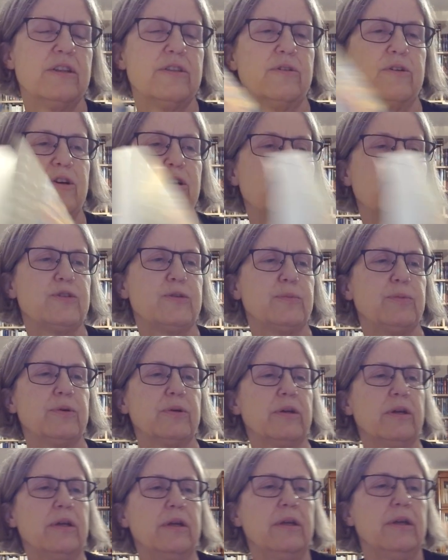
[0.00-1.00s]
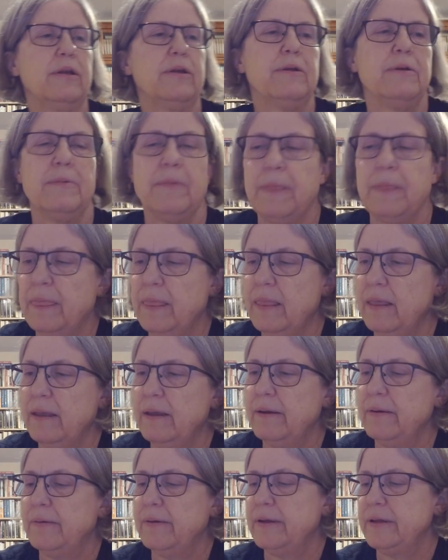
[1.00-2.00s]
of a harvest book.
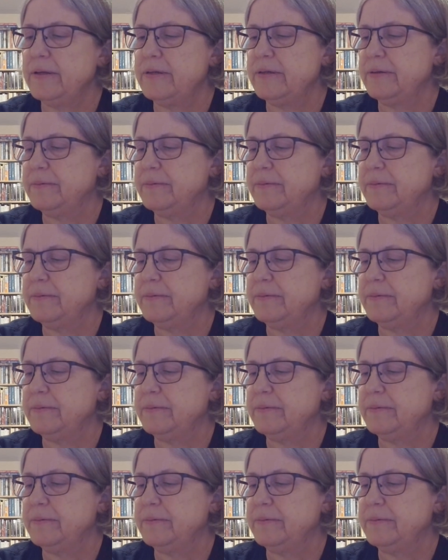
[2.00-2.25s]
All right.